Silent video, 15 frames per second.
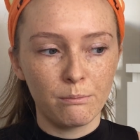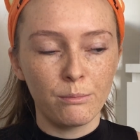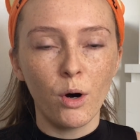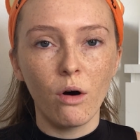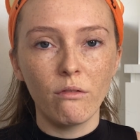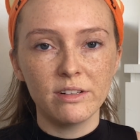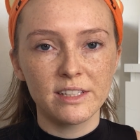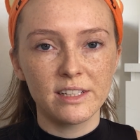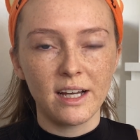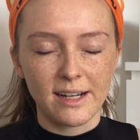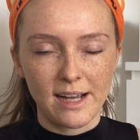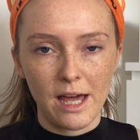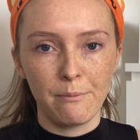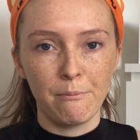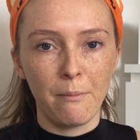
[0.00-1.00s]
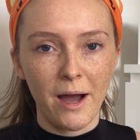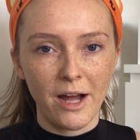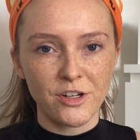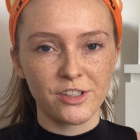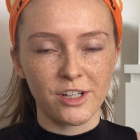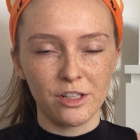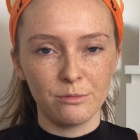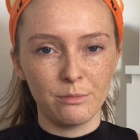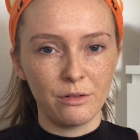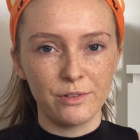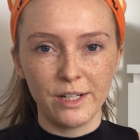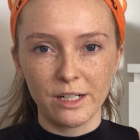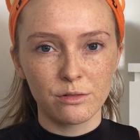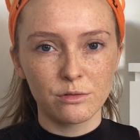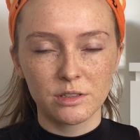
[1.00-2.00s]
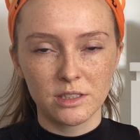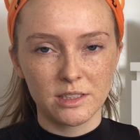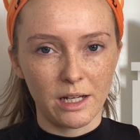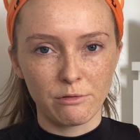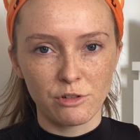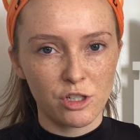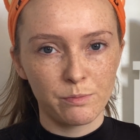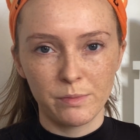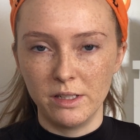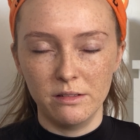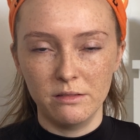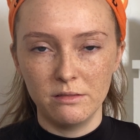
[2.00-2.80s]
But obviously I can't match the colour of my freckles because that would just be